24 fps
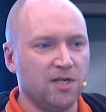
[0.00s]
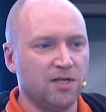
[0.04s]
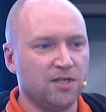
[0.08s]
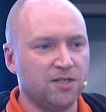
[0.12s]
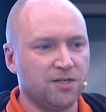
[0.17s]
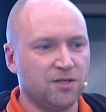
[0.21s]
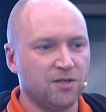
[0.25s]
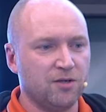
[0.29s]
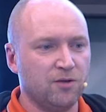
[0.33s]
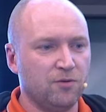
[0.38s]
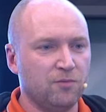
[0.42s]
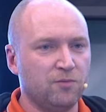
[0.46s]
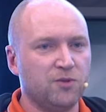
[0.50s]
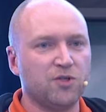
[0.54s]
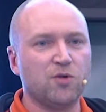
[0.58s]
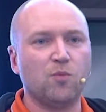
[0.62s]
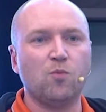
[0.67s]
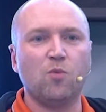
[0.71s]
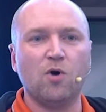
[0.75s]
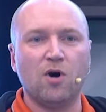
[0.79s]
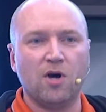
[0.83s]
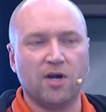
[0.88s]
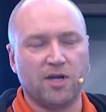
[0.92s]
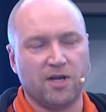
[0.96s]
to
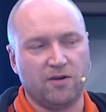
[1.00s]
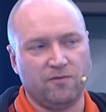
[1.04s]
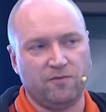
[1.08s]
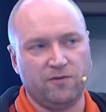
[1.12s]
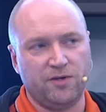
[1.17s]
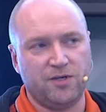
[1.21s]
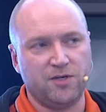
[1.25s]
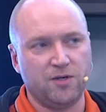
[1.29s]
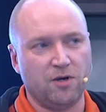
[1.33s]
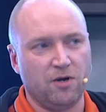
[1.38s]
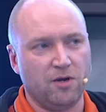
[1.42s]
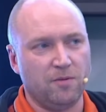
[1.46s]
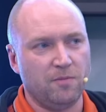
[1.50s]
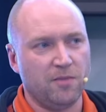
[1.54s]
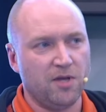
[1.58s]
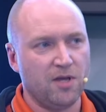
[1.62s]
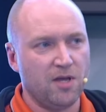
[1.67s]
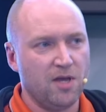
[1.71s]
work every time.